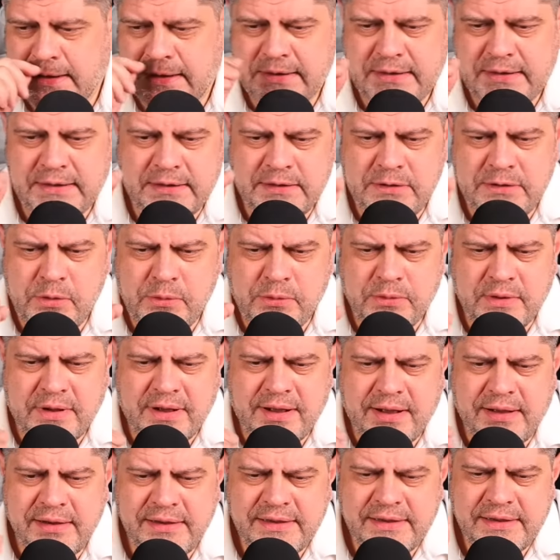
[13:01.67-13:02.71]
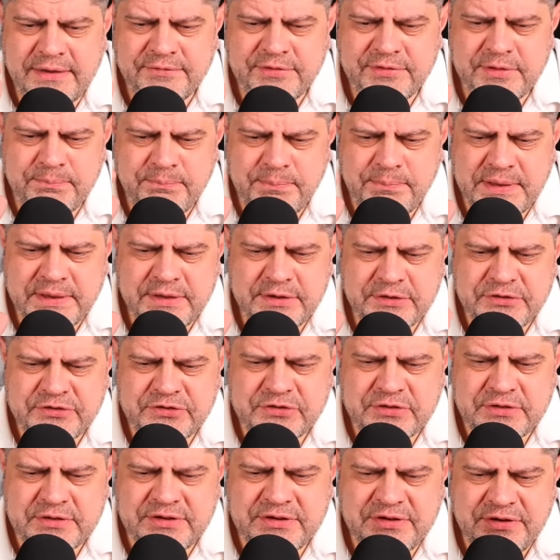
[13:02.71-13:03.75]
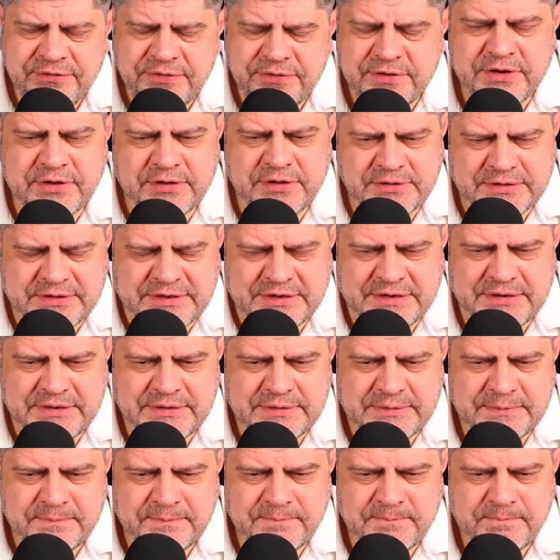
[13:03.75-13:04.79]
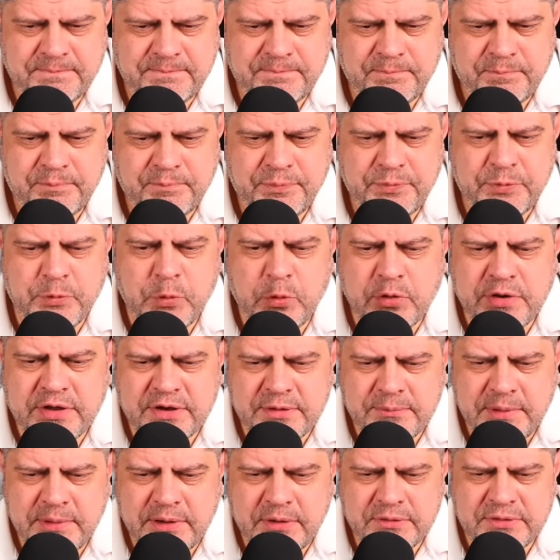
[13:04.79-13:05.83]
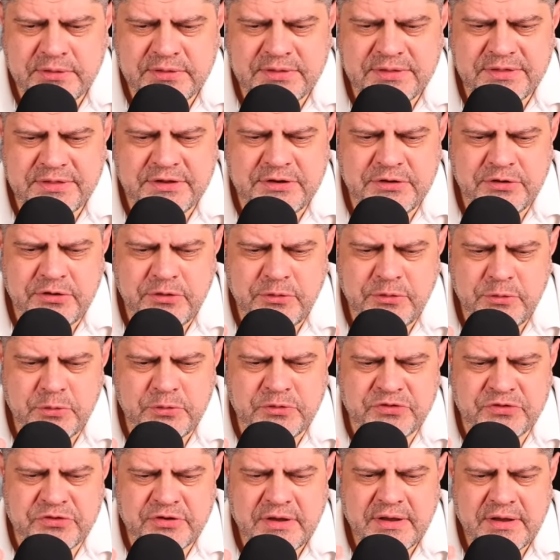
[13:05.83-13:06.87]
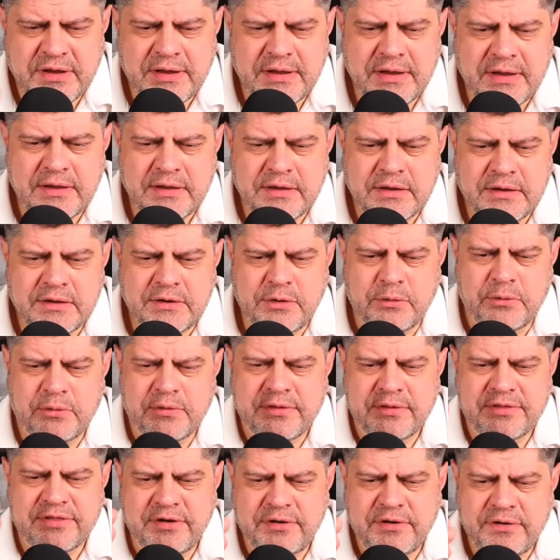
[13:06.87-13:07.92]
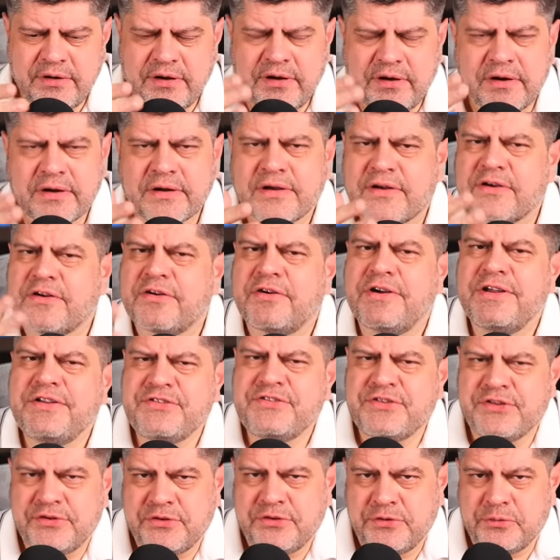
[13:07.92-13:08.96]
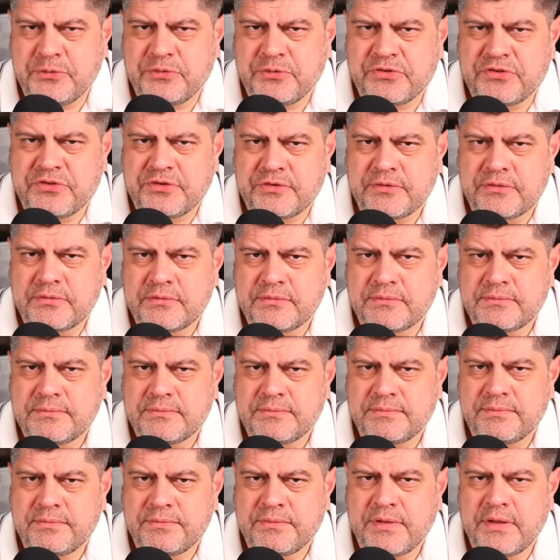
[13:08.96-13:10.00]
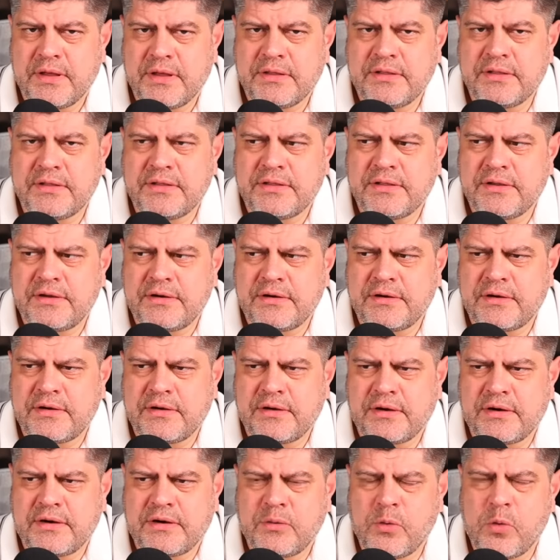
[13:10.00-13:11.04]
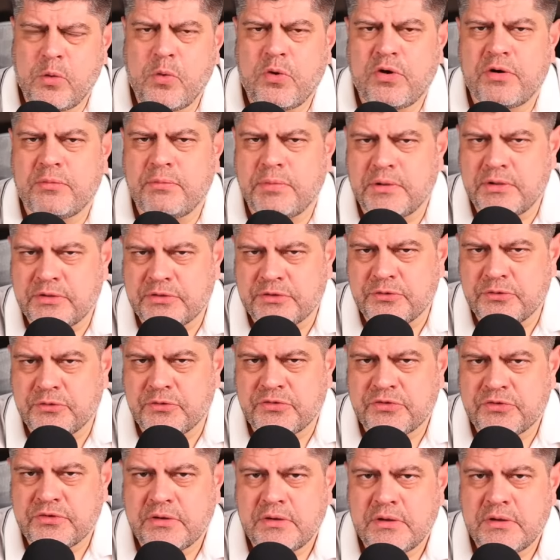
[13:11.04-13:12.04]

You know, I have the biggest difficulty talking about the news. You know, there are crazy news. And there are horrible news.